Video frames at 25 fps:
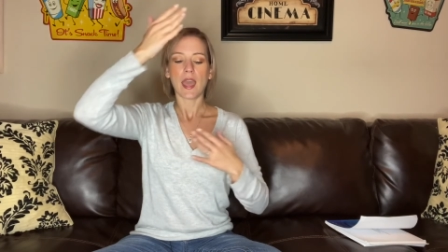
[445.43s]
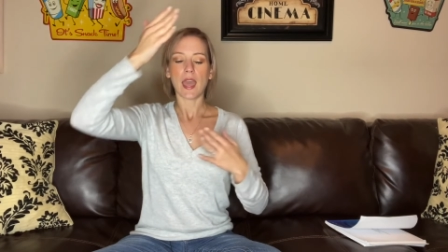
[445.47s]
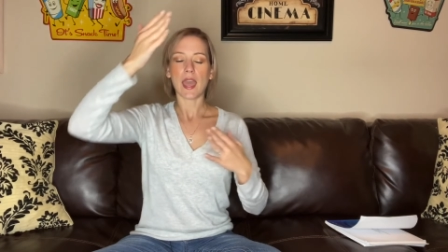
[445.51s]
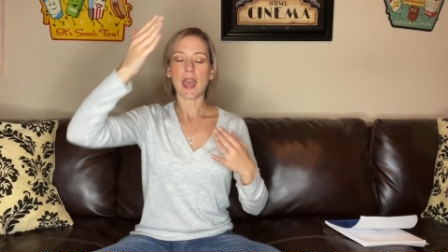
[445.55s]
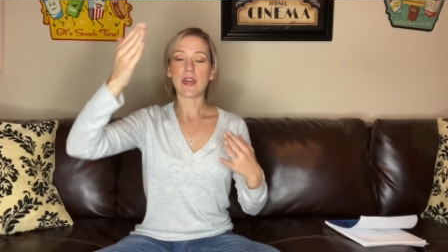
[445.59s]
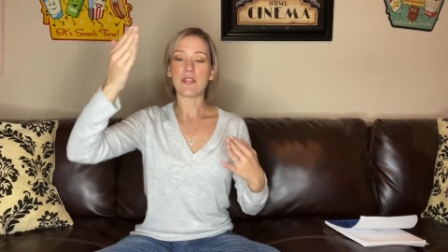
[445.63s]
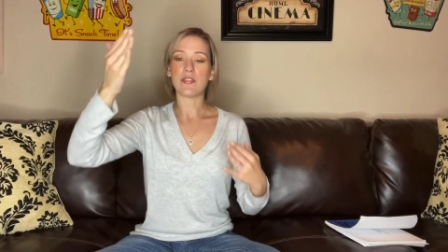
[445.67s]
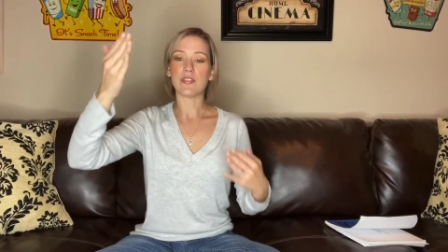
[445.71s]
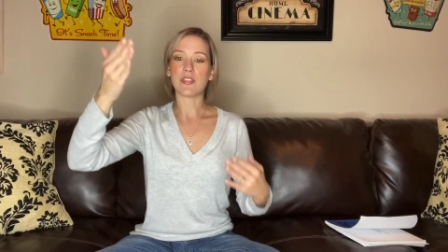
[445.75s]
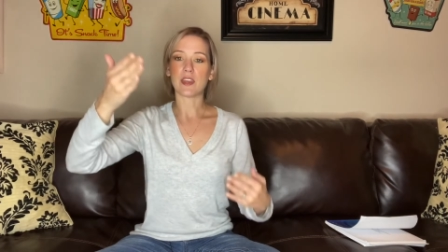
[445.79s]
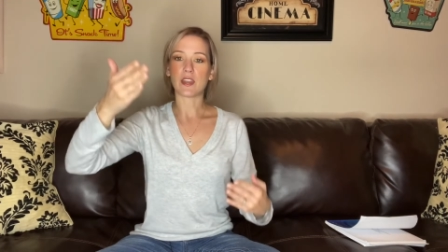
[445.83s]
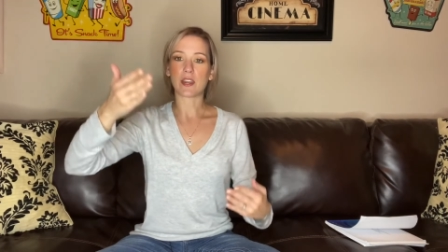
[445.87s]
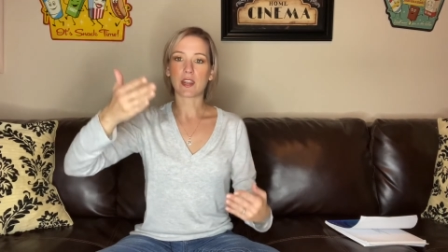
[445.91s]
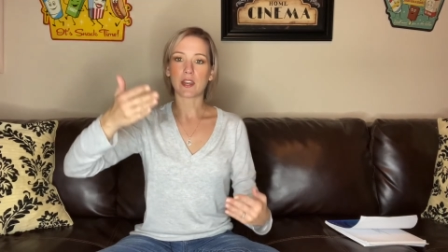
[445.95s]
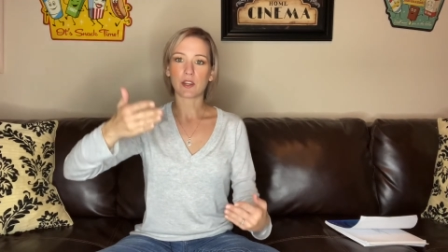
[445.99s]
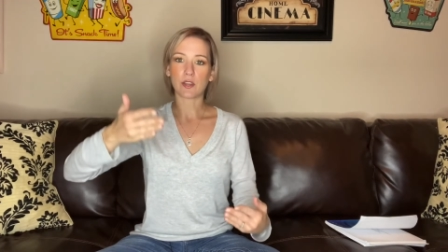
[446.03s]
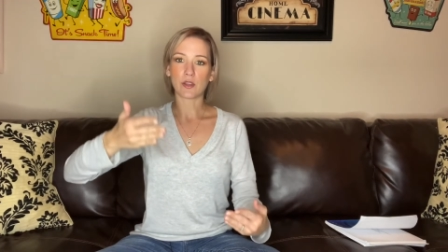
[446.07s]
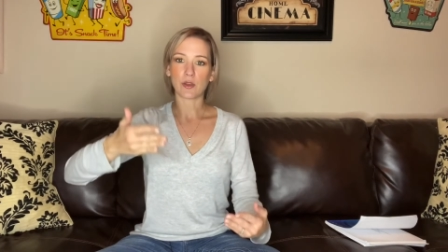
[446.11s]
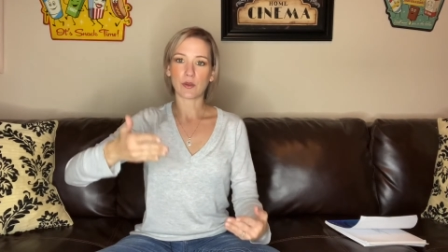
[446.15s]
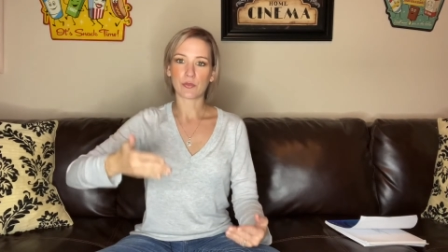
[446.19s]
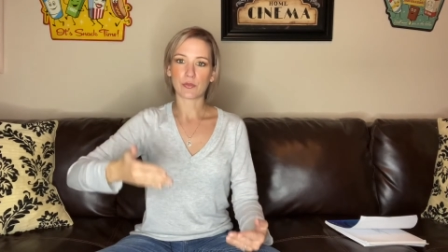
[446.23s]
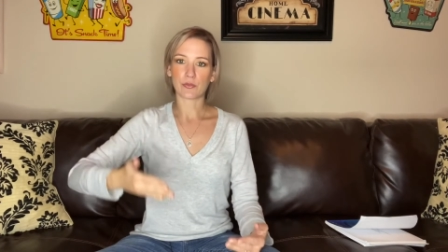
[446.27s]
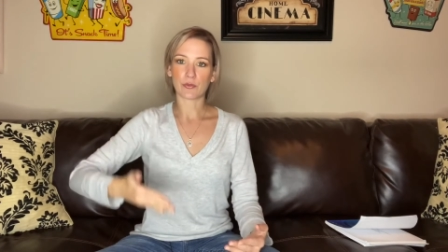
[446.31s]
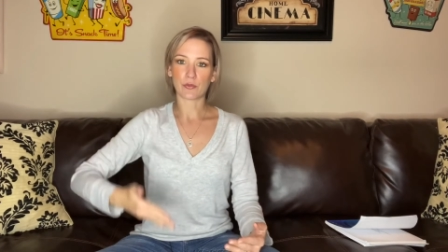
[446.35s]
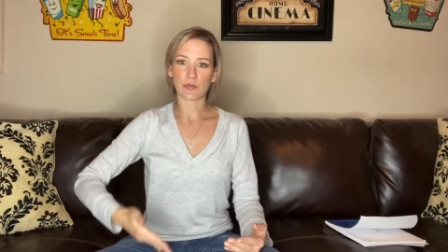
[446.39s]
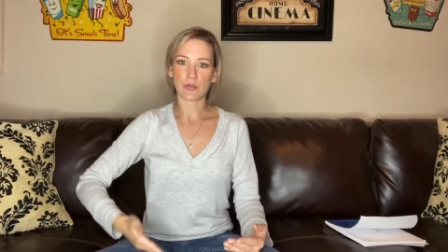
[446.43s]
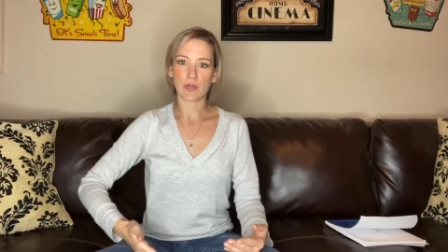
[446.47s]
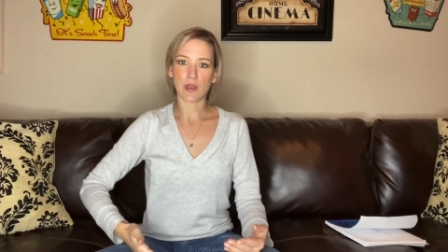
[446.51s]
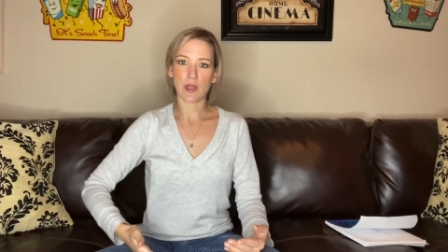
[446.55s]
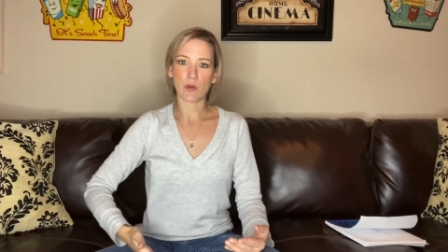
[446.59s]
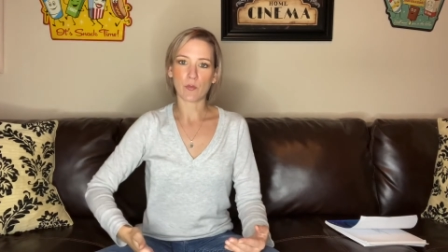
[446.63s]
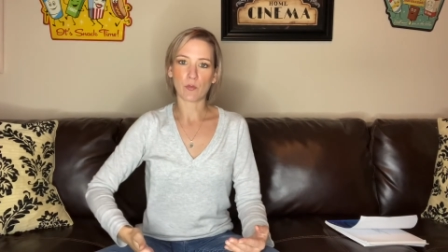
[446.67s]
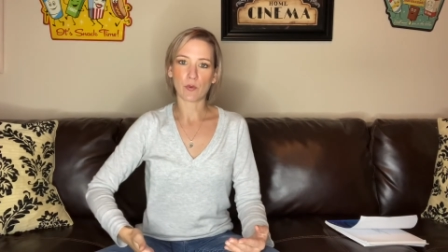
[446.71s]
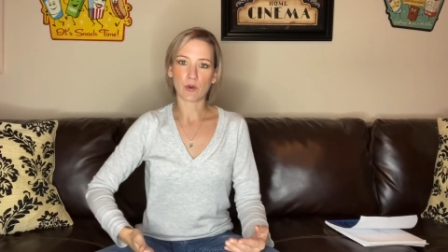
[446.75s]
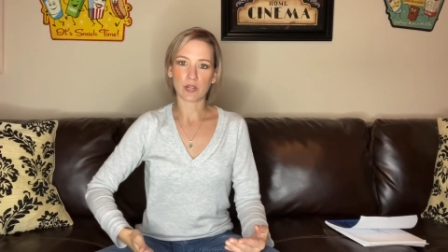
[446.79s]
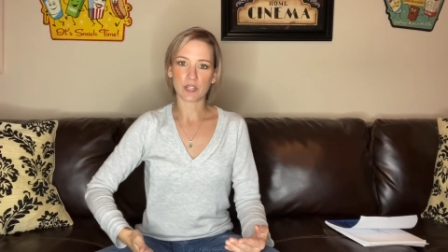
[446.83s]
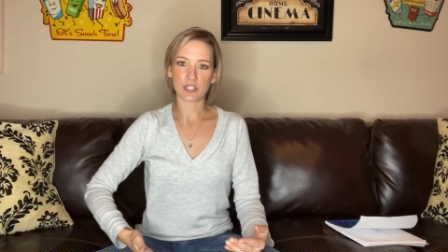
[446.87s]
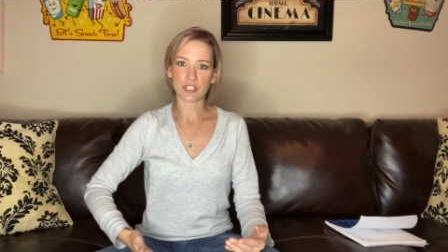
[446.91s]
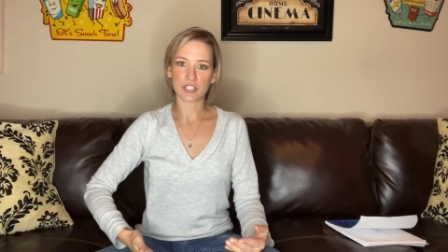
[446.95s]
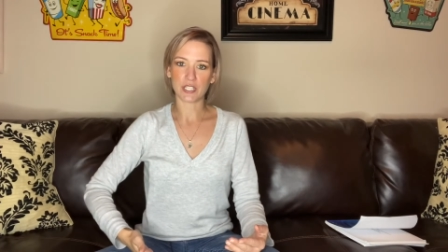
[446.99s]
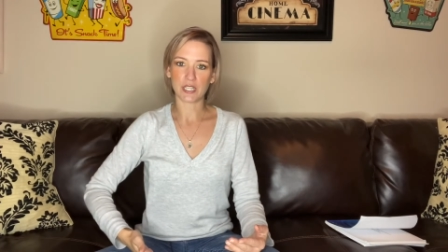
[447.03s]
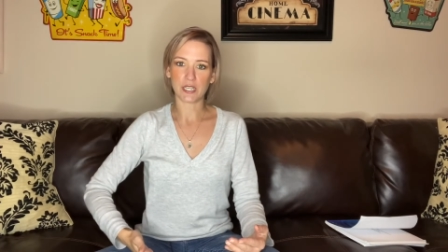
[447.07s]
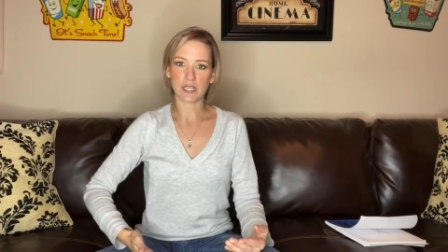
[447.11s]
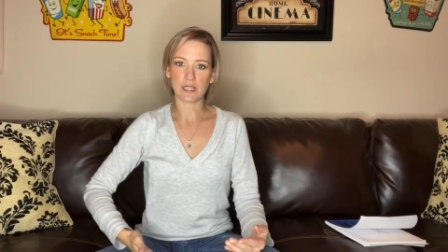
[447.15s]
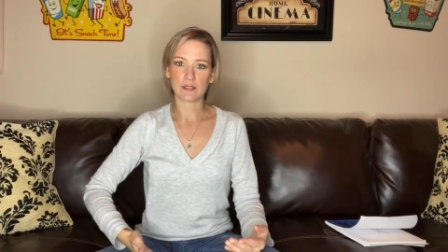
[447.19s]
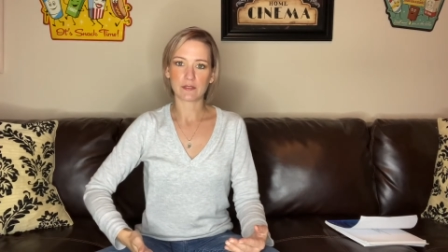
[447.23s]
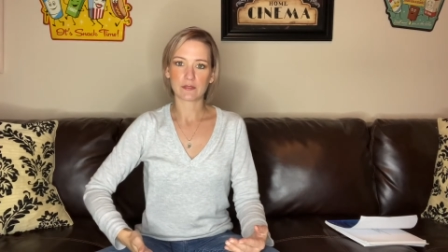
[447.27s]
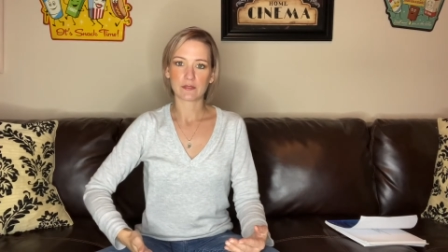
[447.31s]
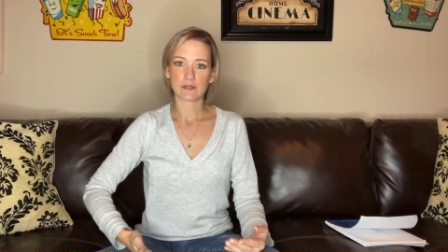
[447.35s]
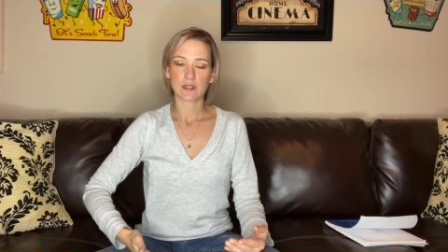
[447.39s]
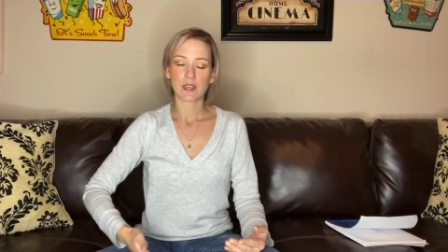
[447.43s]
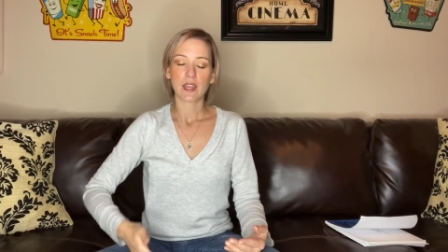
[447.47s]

and then I go through that worksheet.